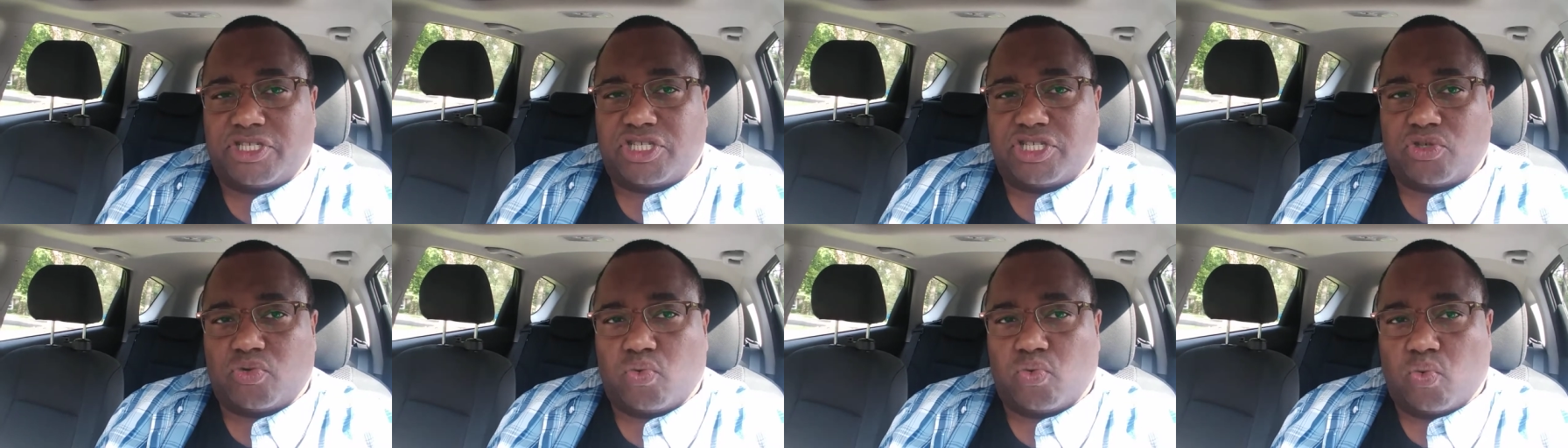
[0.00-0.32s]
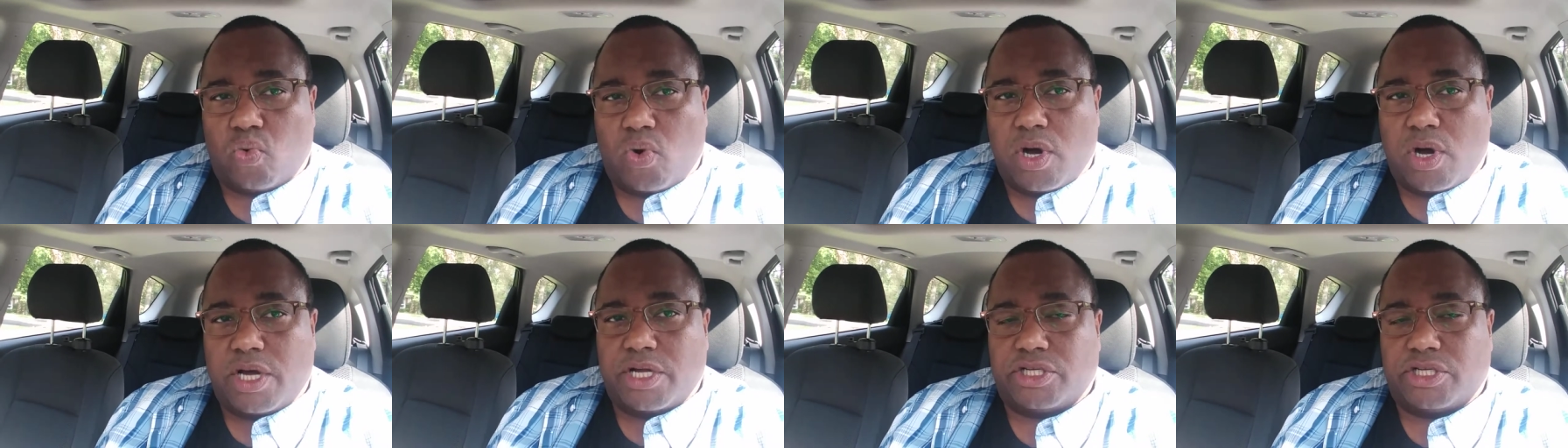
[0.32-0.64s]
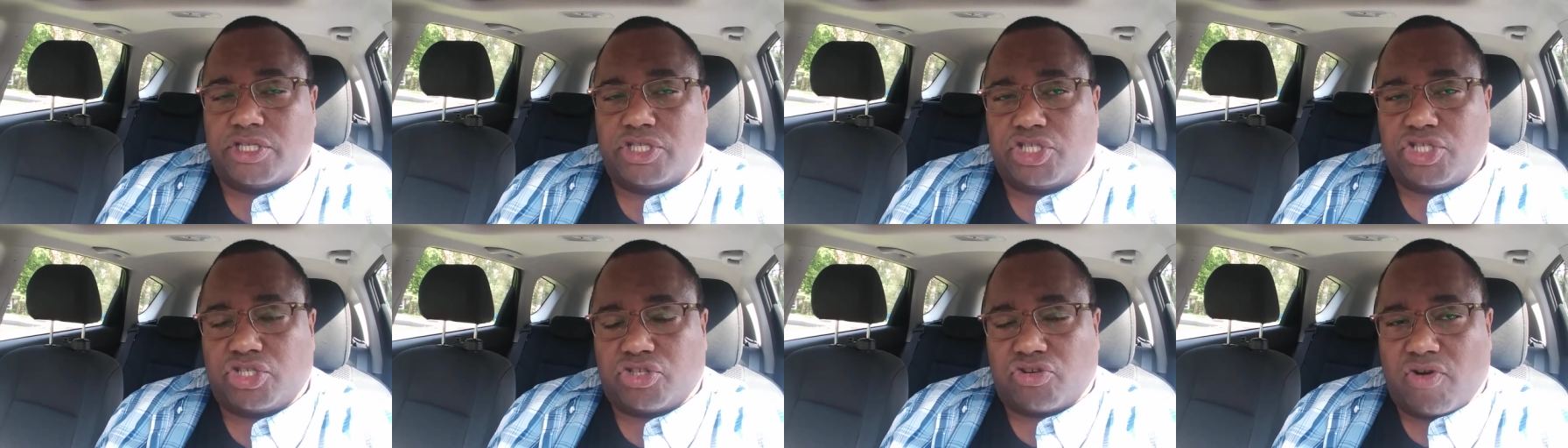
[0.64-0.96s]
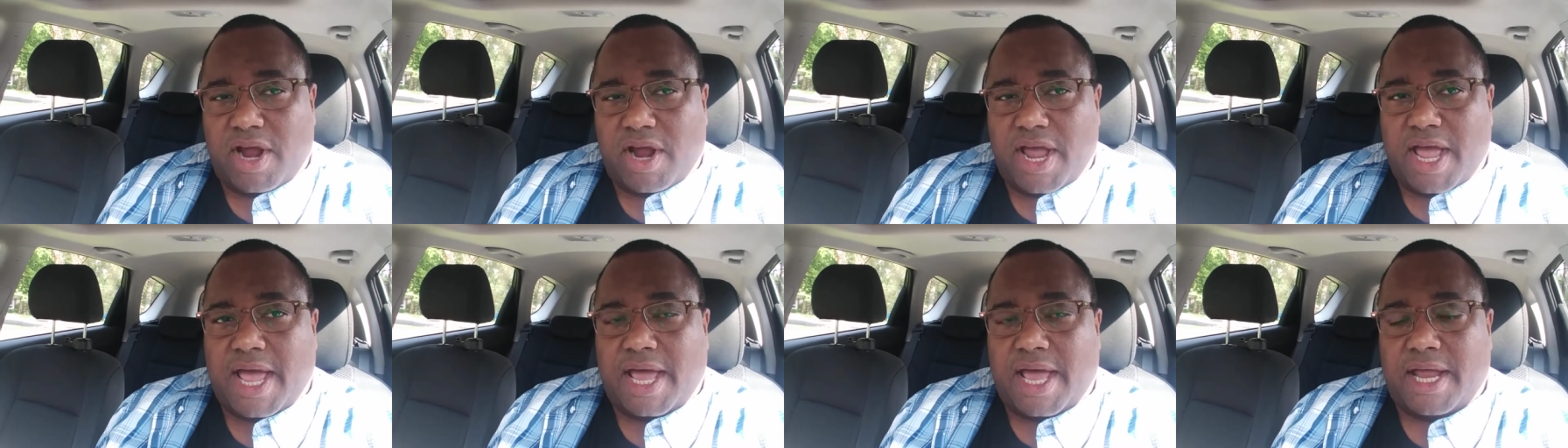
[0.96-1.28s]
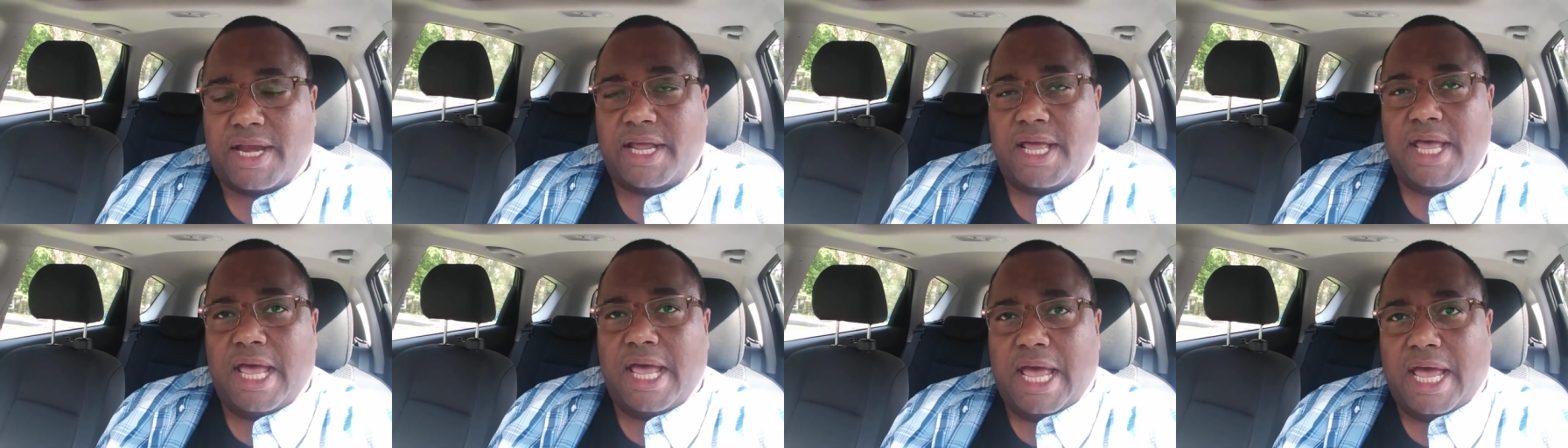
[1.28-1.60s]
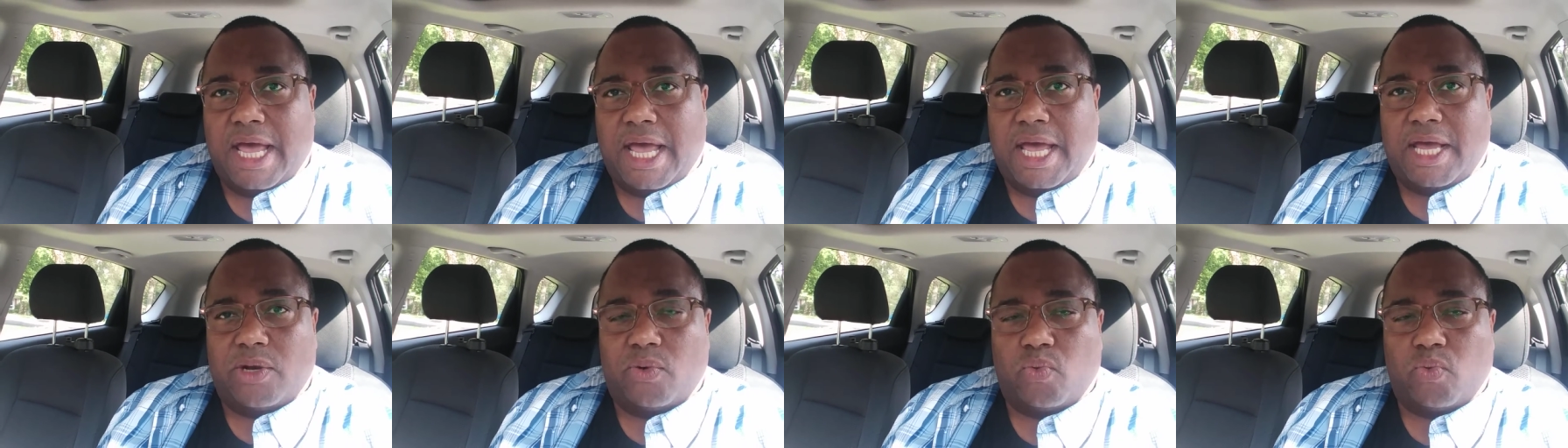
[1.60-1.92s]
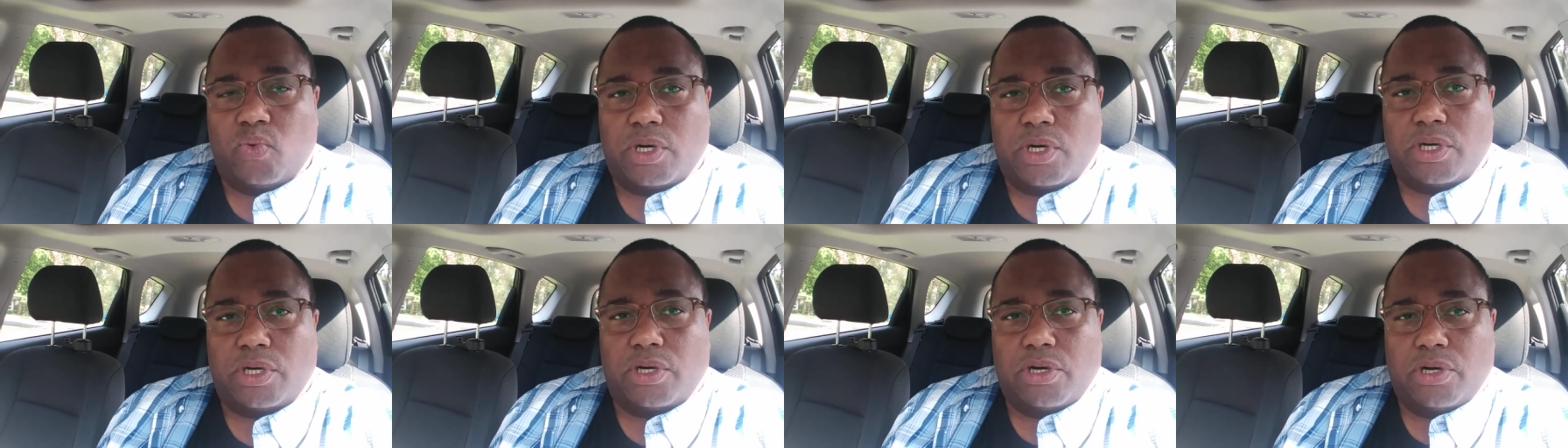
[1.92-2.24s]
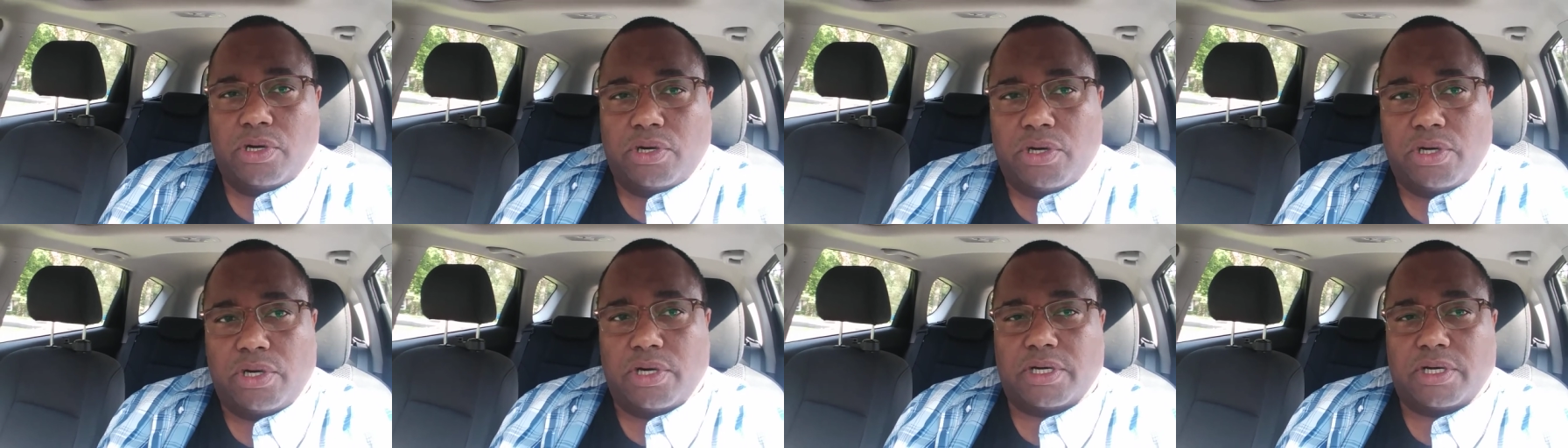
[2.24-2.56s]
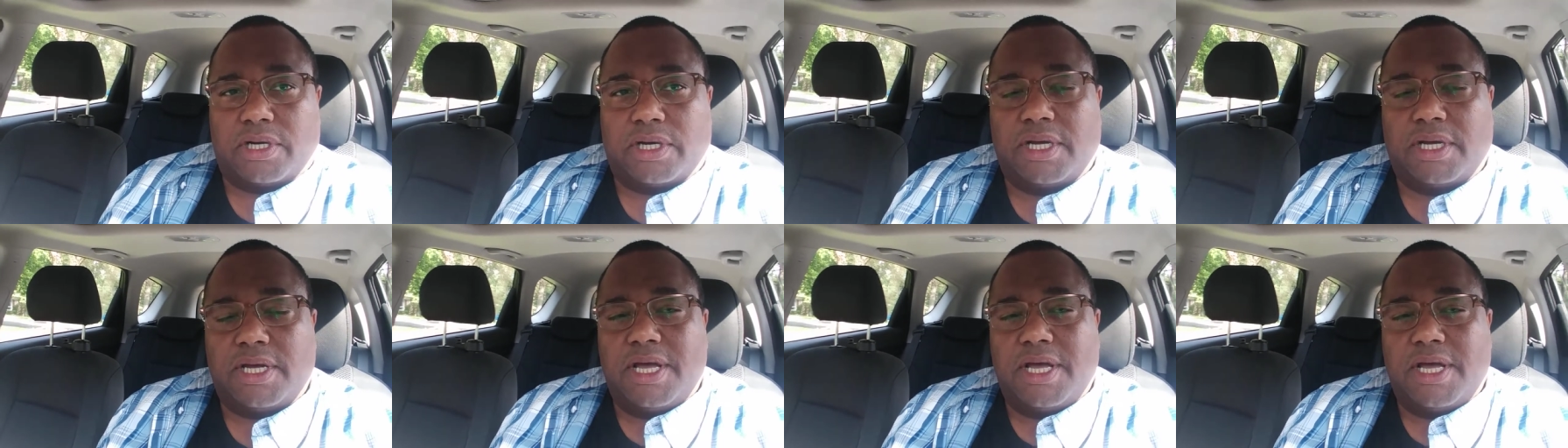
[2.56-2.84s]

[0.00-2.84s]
just one strand and one hook